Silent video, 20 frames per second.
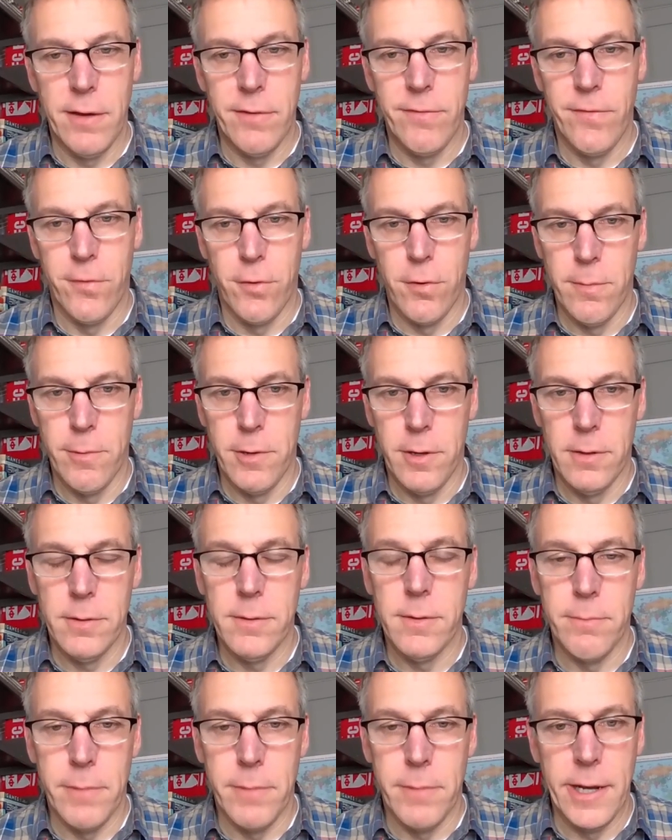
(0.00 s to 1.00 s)

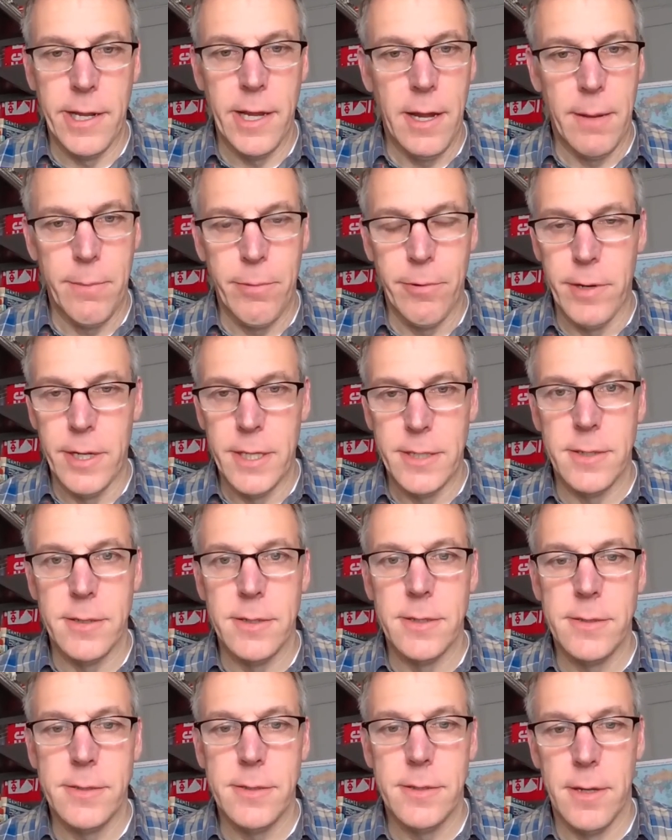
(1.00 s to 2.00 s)
formal mining
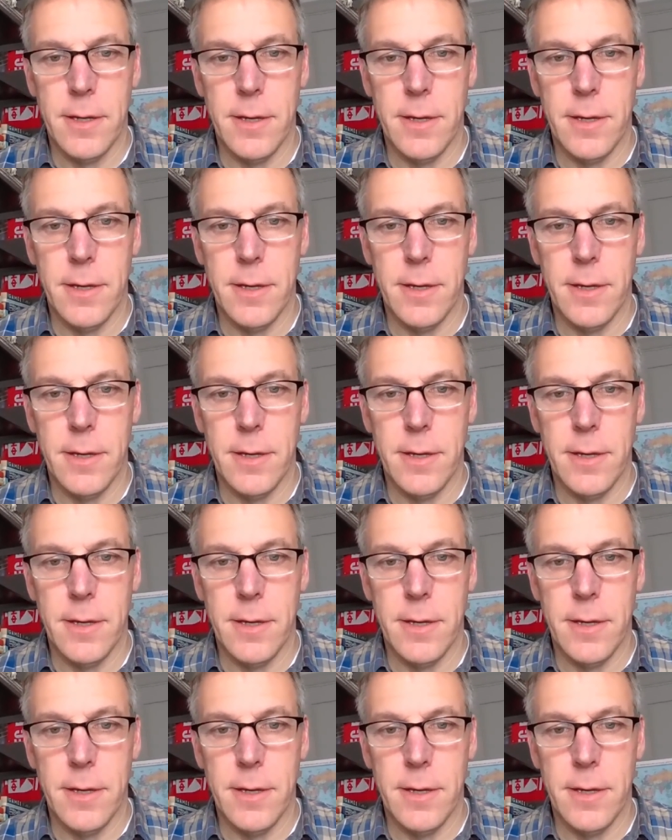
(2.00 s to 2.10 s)
operations,